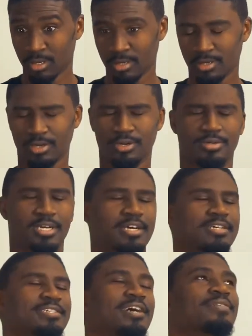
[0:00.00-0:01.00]
oh
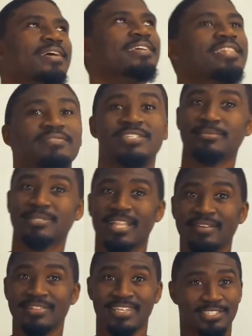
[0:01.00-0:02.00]
gosh. All right, 11 times
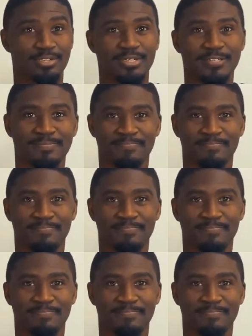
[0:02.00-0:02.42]
11, let's do it.